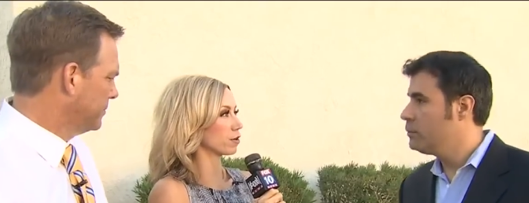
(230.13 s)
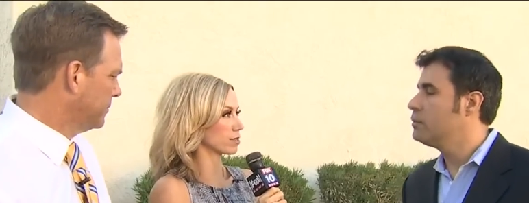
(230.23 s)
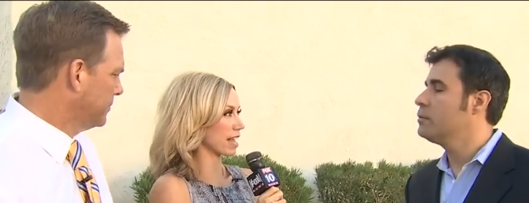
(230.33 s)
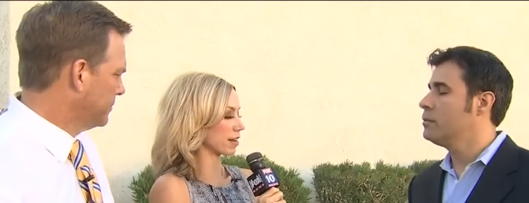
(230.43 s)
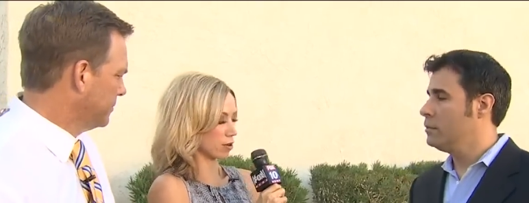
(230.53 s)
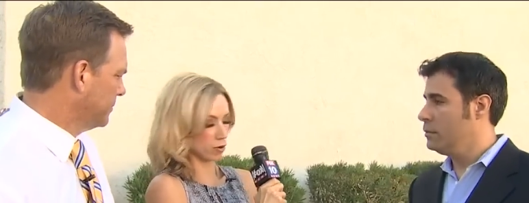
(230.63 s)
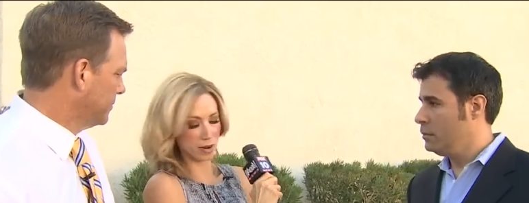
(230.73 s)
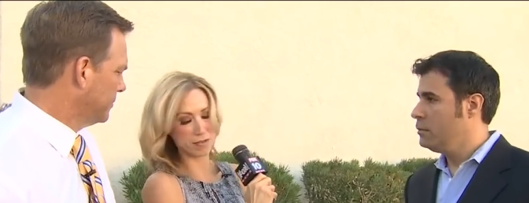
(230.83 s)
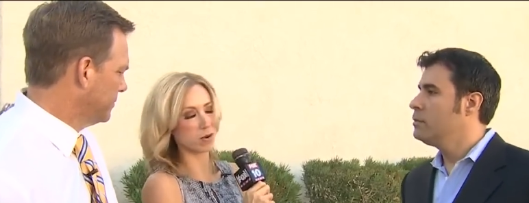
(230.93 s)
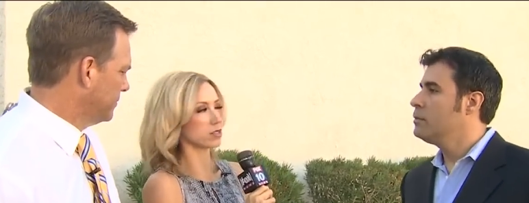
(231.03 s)
Speaker 1: those
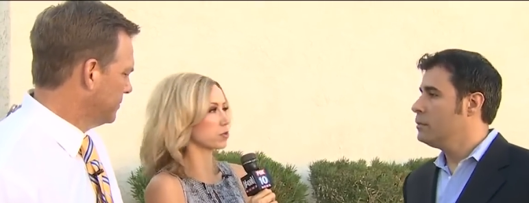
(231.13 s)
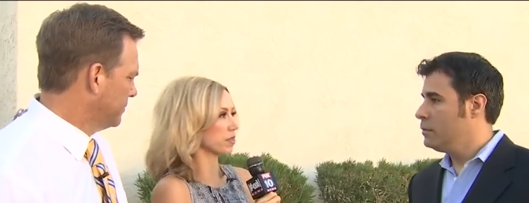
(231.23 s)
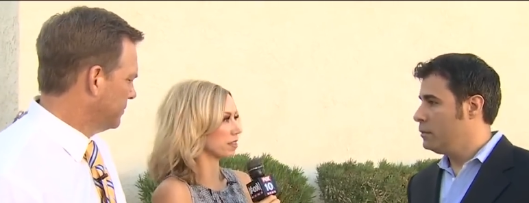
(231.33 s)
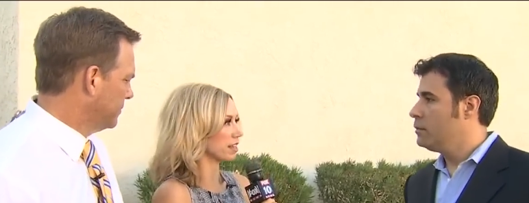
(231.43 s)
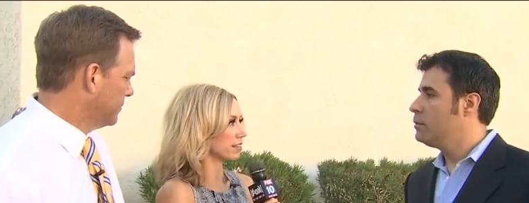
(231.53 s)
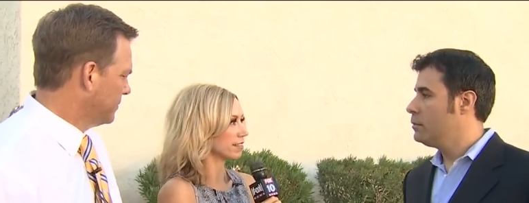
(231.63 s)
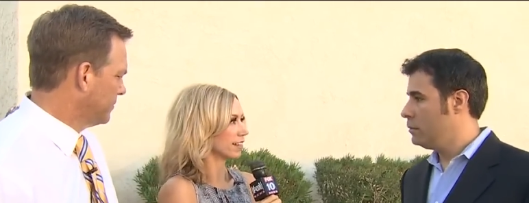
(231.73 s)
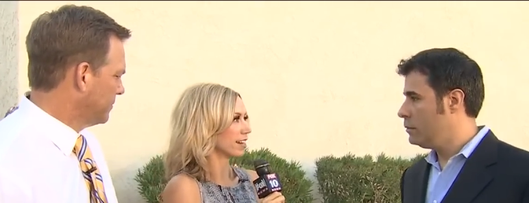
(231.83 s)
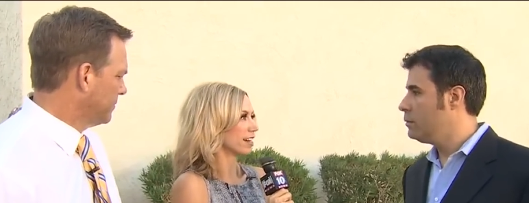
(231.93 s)
Category 4s with the